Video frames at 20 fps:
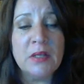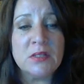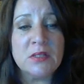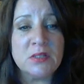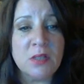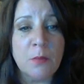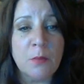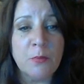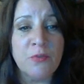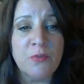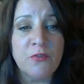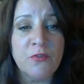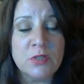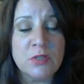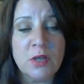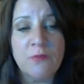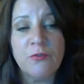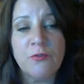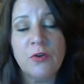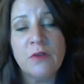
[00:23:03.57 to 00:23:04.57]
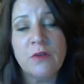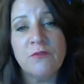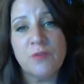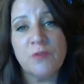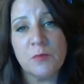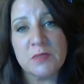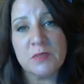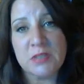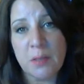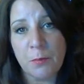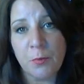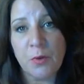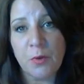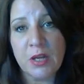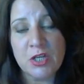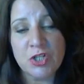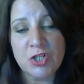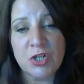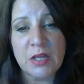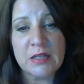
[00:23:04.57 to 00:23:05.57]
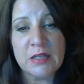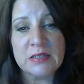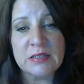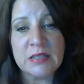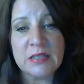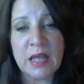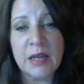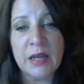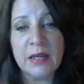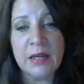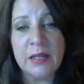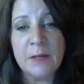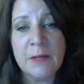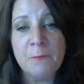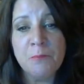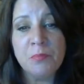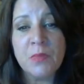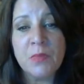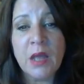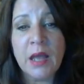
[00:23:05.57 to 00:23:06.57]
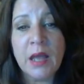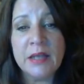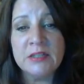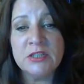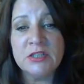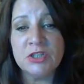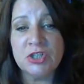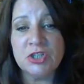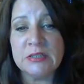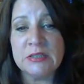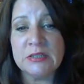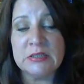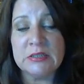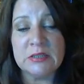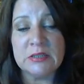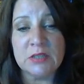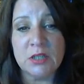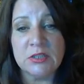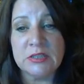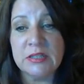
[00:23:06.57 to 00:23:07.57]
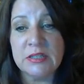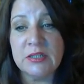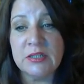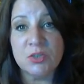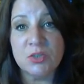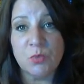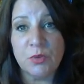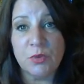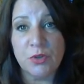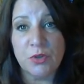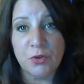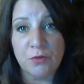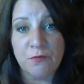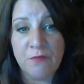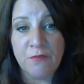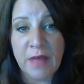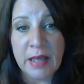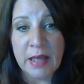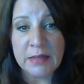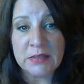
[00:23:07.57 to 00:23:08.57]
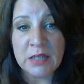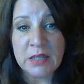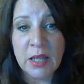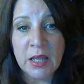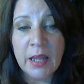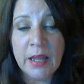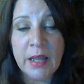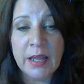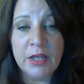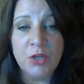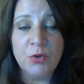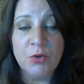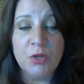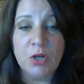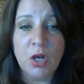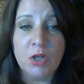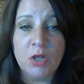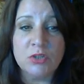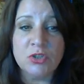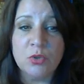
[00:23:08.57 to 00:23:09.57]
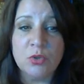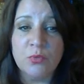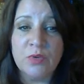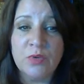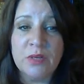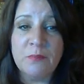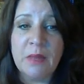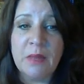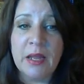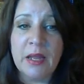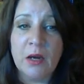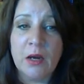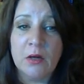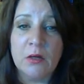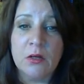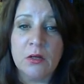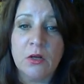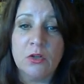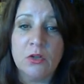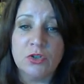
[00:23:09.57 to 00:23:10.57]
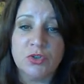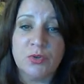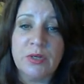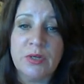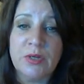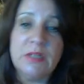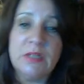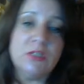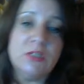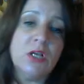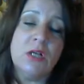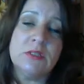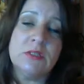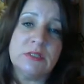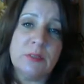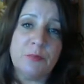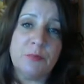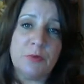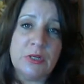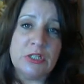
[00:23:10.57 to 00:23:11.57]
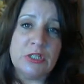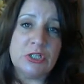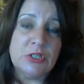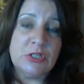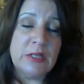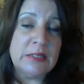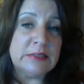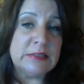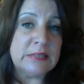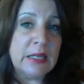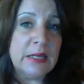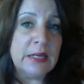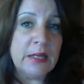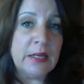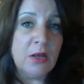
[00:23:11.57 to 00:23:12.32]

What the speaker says: is suffering from separation anxiety, I suggest discussing this with your vet, and you can also read my article, Treating Dog Separation Anxiety.